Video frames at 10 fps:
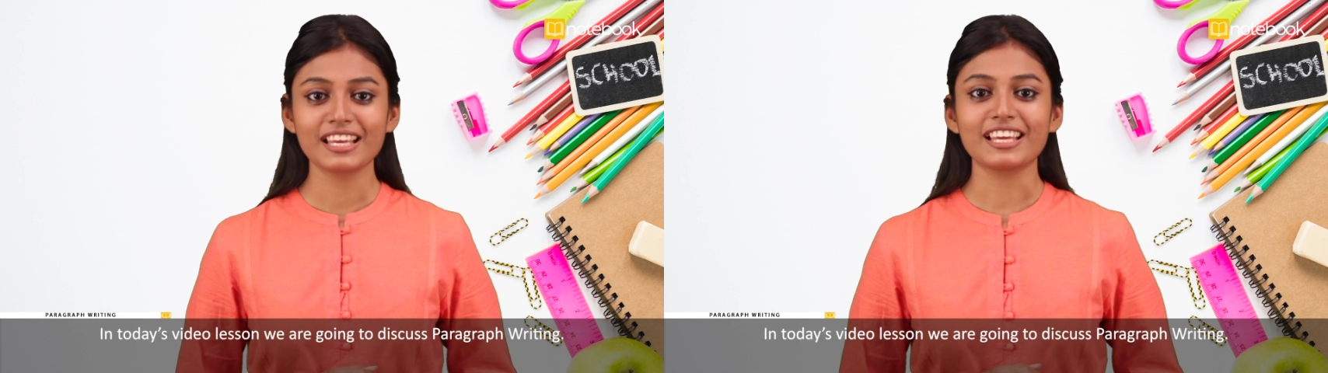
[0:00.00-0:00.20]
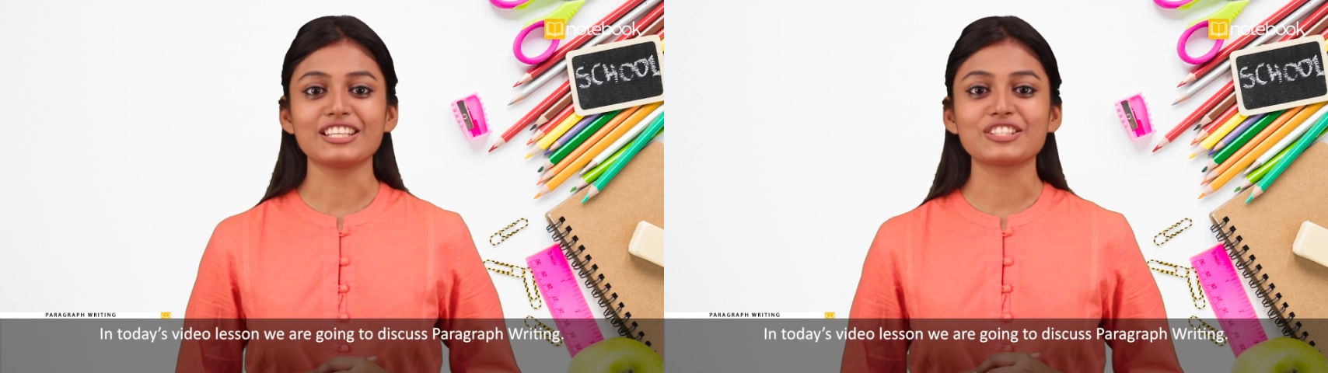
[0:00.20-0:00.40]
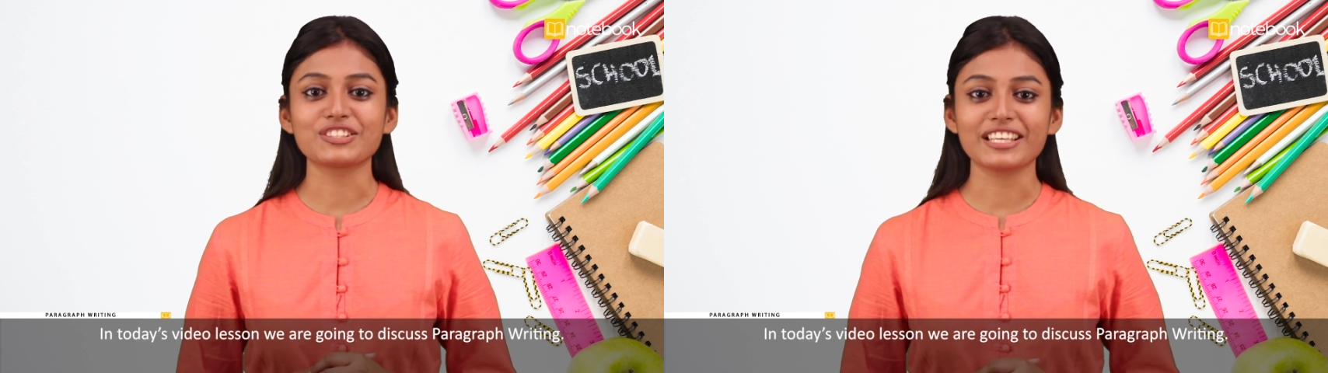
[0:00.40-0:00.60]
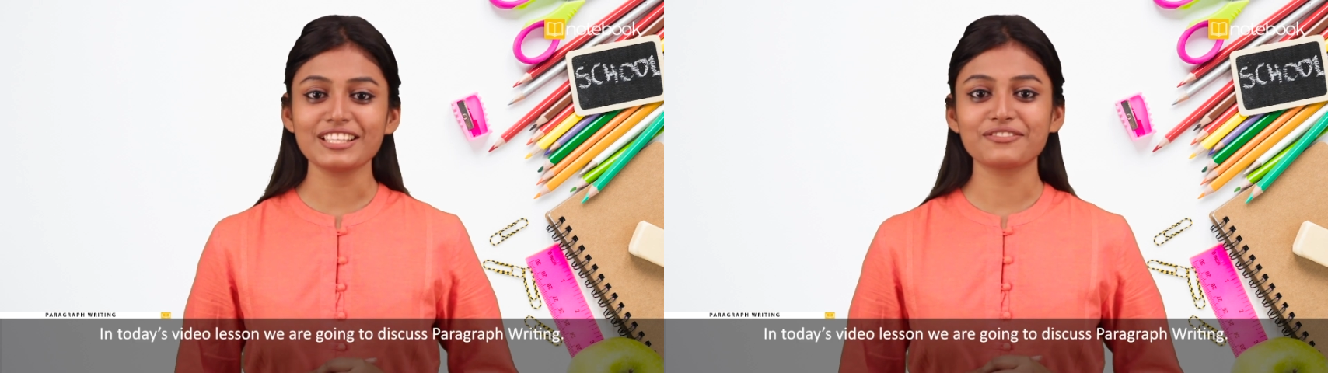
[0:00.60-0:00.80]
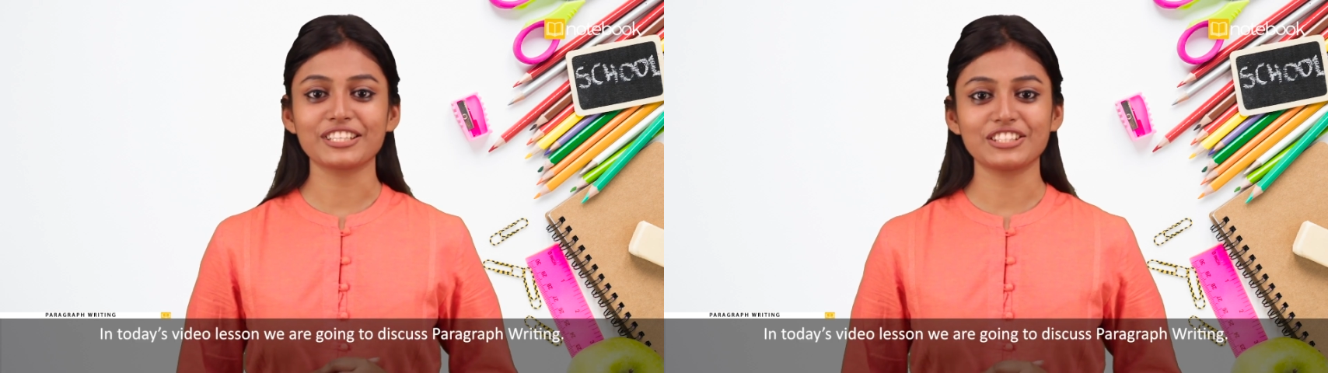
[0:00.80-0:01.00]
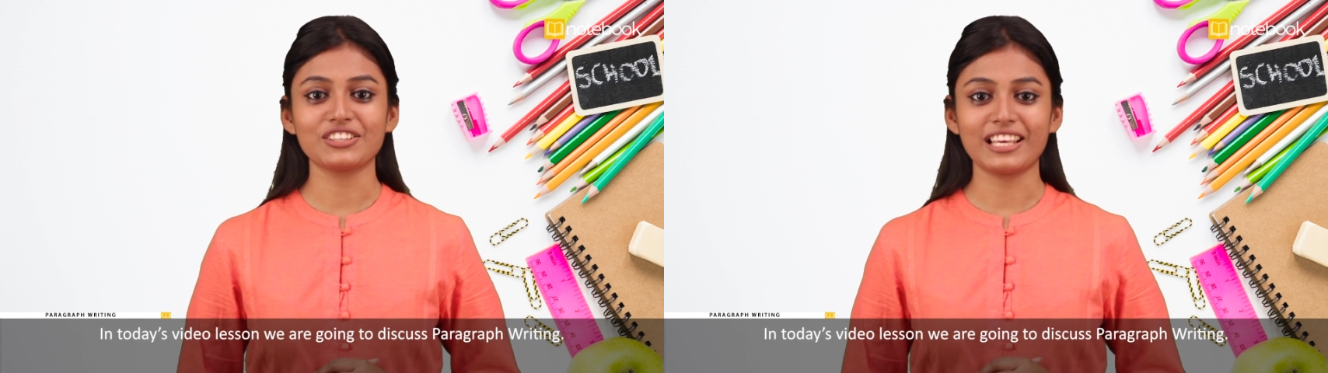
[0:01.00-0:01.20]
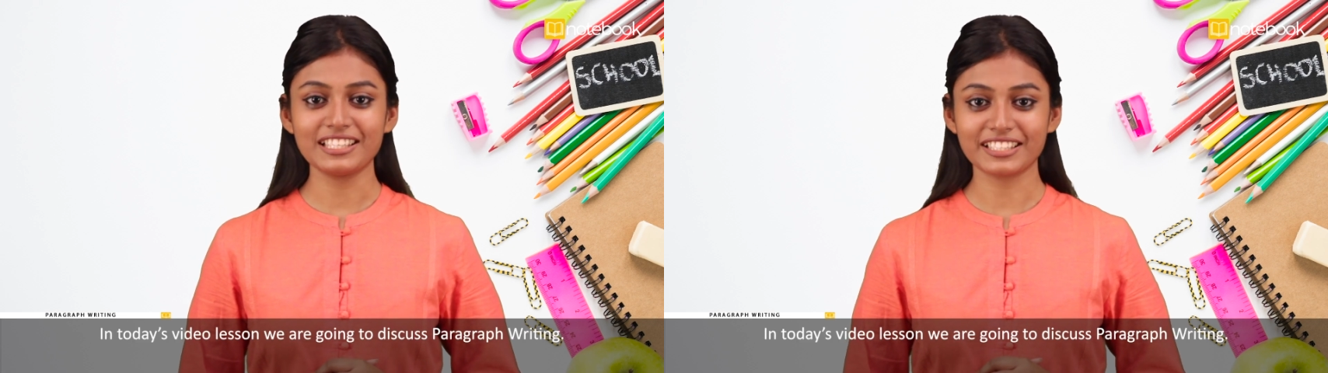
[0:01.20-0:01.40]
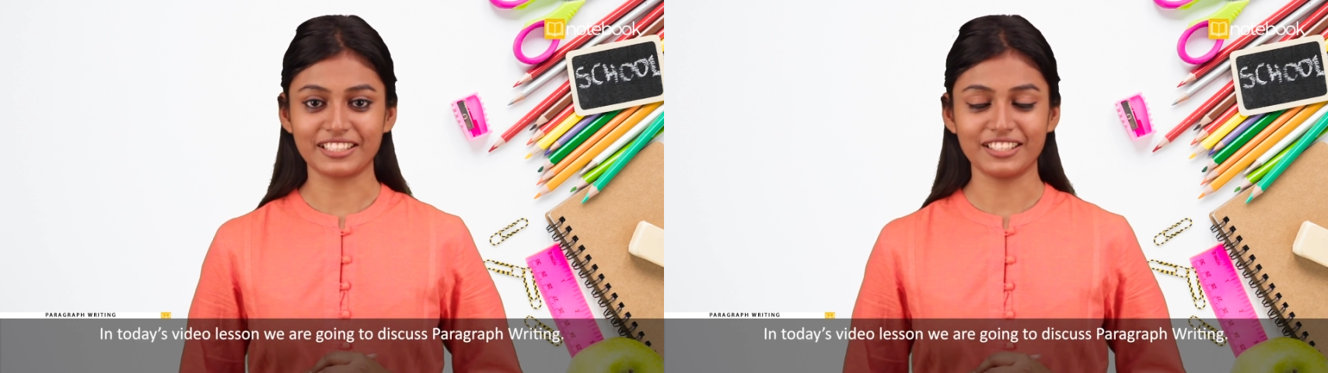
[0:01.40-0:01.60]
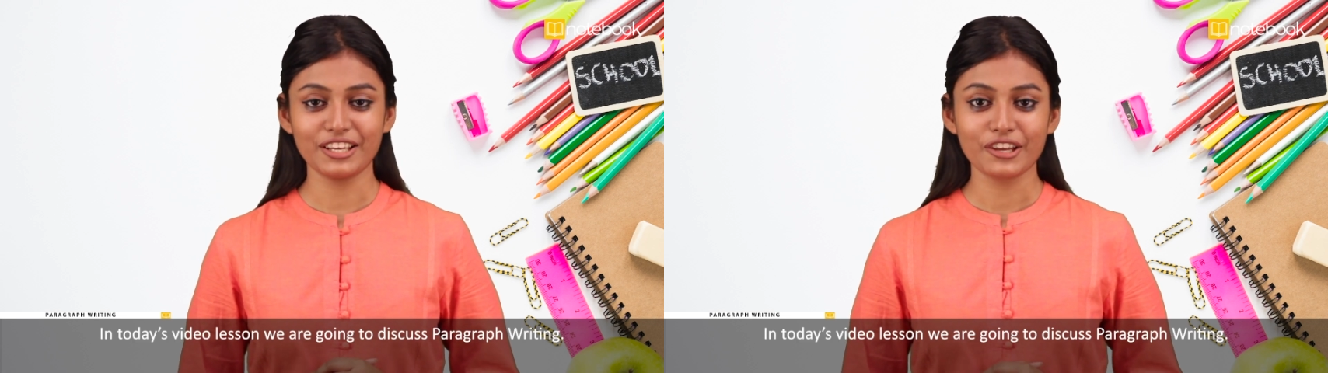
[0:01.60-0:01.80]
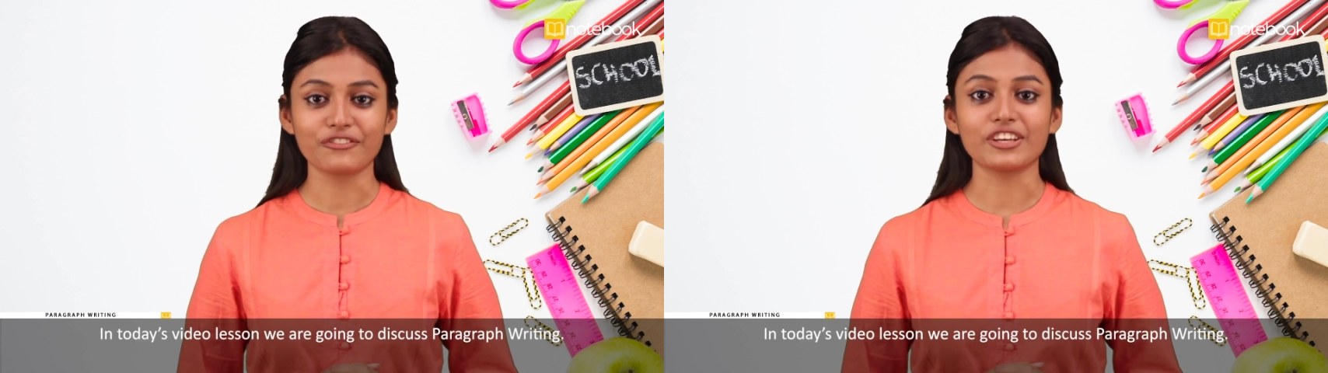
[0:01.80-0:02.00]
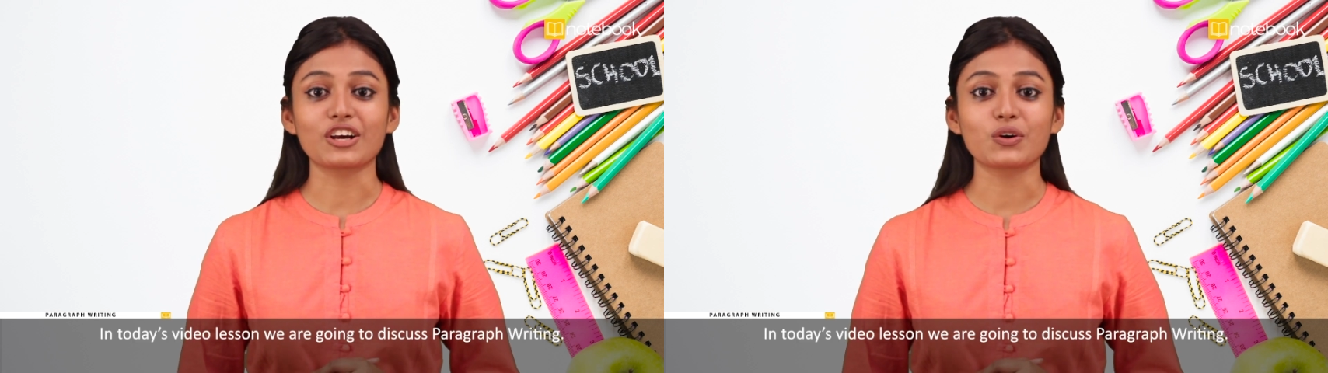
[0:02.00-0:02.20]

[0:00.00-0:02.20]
In today's video lesson, we are